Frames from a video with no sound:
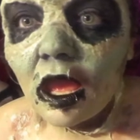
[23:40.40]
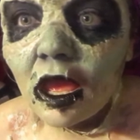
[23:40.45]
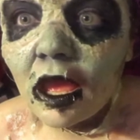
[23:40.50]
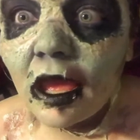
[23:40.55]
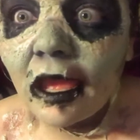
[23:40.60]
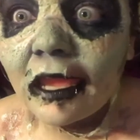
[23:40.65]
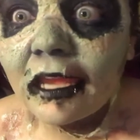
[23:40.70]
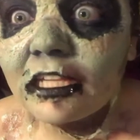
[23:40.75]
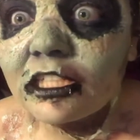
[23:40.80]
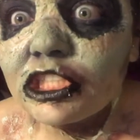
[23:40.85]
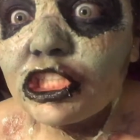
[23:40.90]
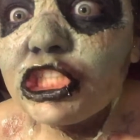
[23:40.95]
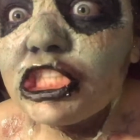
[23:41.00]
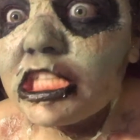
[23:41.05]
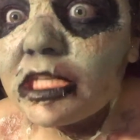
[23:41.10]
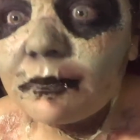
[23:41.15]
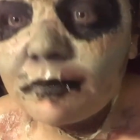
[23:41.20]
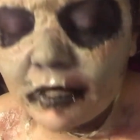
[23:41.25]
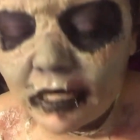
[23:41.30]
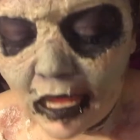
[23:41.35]
I ain't
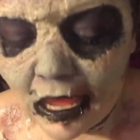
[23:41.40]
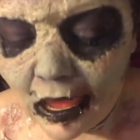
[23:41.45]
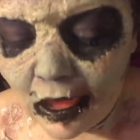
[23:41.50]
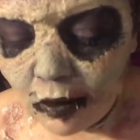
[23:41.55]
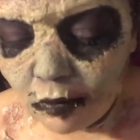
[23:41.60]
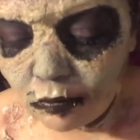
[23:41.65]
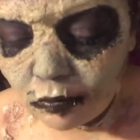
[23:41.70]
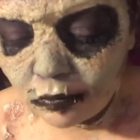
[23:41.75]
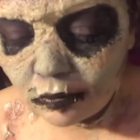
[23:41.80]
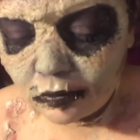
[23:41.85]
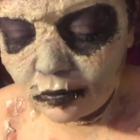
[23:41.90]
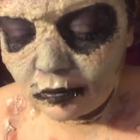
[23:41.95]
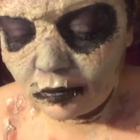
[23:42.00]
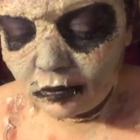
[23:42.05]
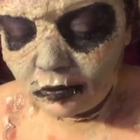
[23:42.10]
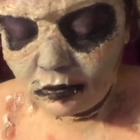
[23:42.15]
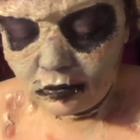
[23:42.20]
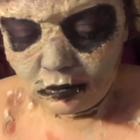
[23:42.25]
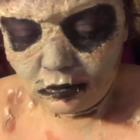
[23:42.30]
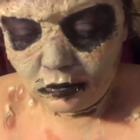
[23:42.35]
cheaping out.
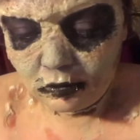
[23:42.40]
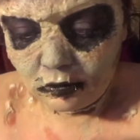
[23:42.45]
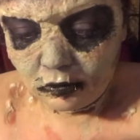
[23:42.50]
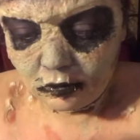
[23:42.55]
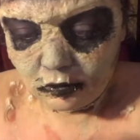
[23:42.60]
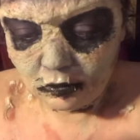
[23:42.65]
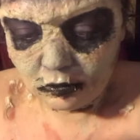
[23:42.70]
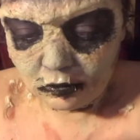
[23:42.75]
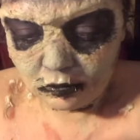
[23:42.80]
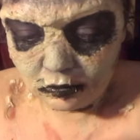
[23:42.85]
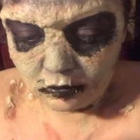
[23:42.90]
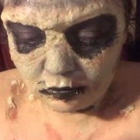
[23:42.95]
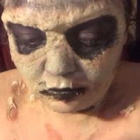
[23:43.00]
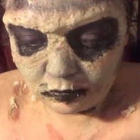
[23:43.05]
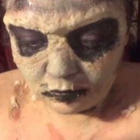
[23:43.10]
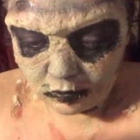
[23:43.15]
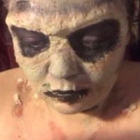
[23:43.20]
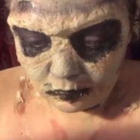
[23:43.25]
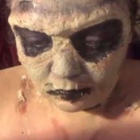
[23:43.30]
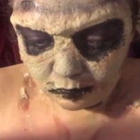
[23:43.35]
So
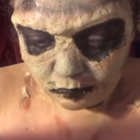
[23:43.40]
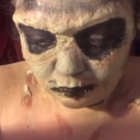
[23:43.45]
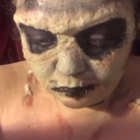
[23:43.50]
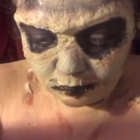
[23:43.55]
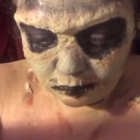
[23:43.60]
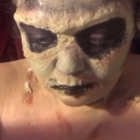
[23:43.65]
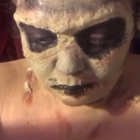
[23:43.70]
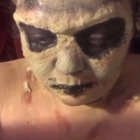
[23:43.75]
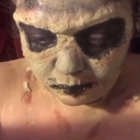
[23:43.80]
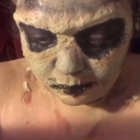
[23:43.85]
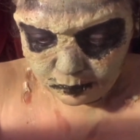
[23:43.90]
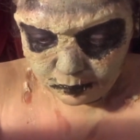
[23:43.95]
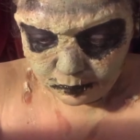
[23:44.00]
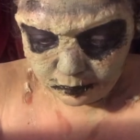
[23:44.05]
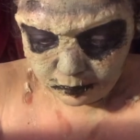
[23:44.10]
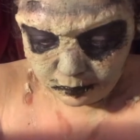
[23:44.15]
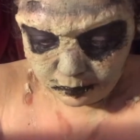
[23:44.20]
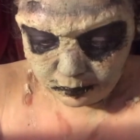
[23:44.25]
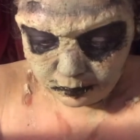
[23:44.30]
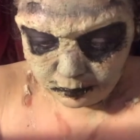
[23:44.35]
I'm going to
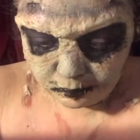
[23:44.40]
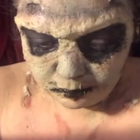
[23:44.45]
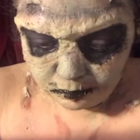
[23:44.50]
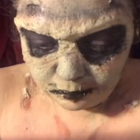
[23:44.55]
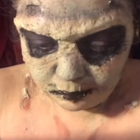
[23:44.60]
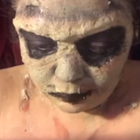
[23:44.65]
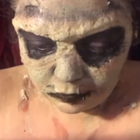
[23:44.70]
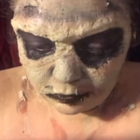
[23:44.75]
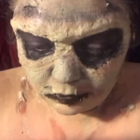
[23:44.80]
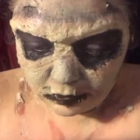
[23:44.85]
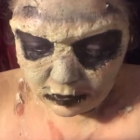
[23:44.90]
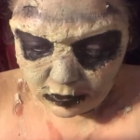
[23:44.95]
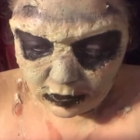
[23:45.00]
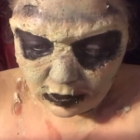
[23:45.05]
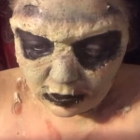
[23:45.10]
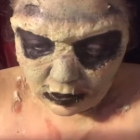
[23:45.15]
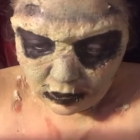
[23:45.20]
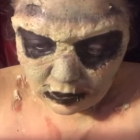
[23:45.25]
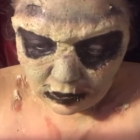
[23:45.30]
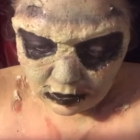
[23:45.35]
put
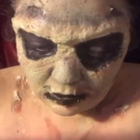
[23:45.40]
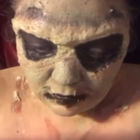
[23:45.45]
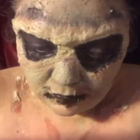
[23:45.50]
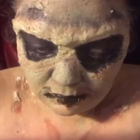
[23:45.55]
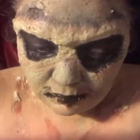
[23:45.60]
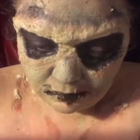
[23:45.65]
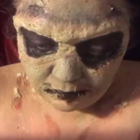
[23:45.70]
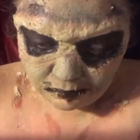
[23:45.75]
that